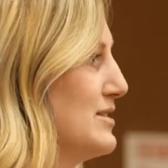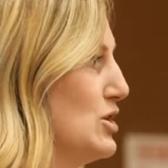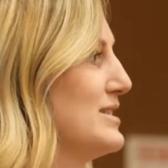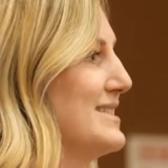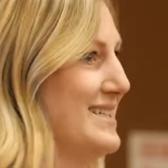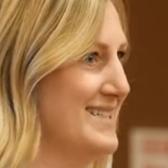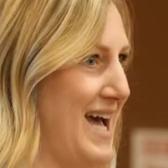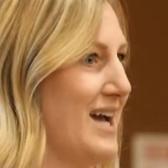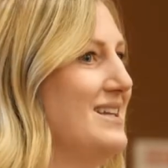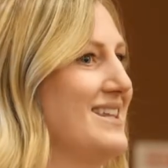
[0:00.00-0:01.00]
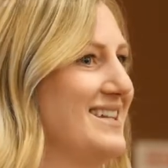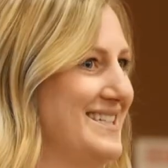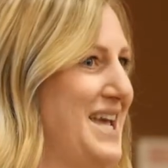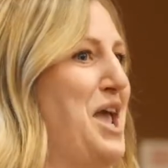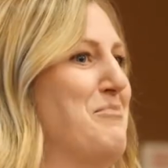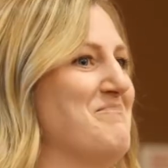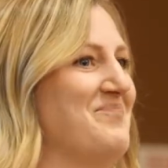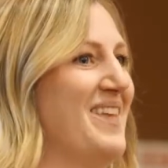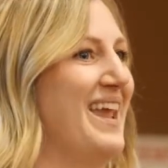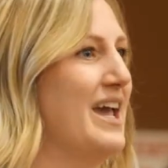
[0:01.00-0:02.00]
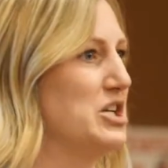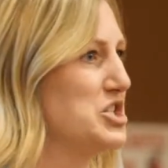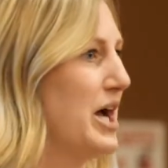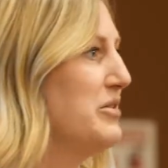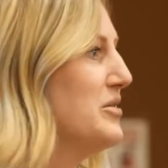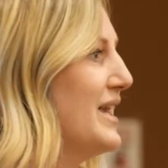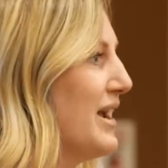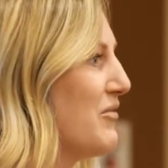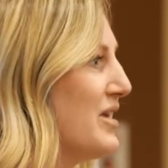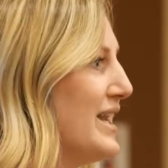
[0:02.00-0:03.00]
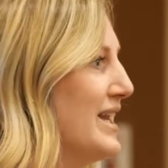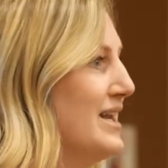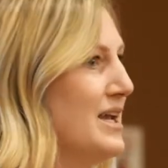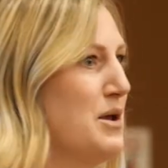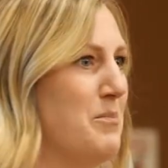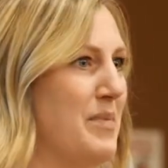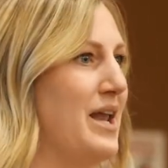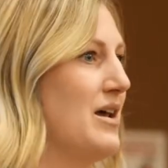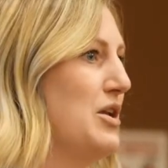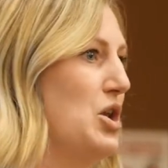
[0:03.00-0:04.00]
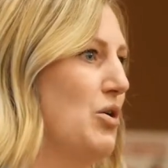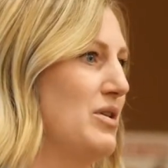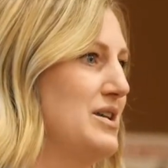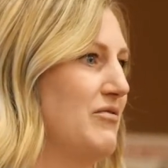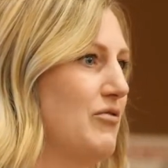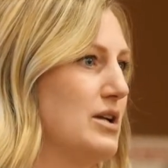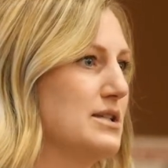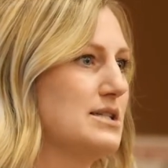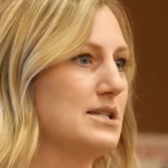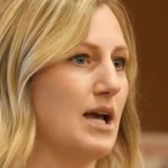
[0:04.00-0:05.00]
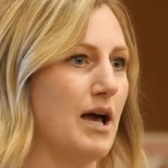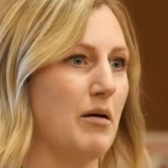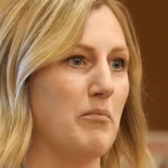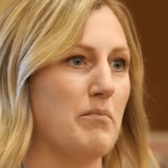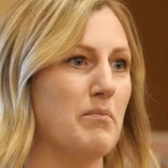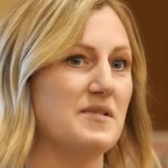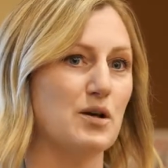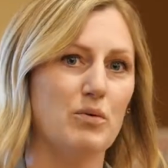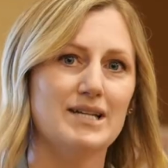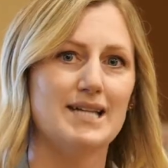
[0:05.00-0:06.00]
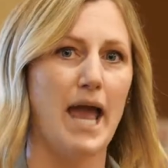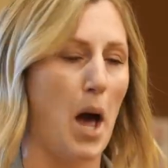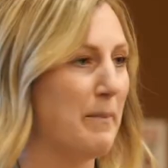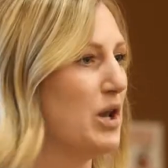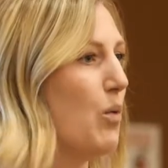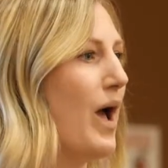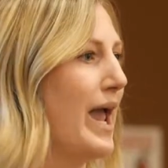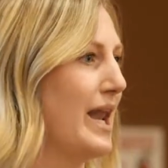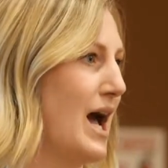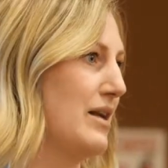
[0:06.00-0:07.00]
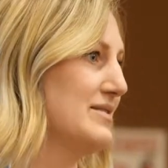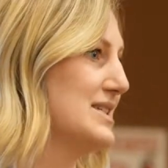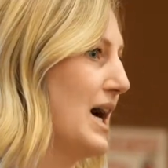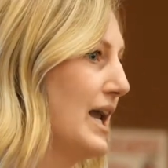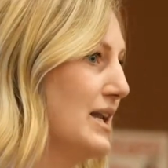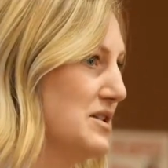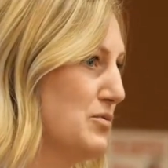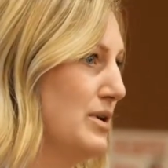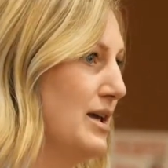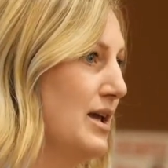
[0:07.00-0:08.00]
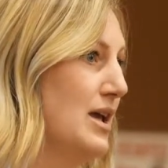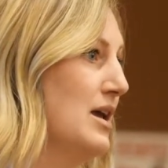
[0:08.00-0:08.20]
looks exactly the same. And a child who can't read may not know the difference. So we say up and away and out of sight is really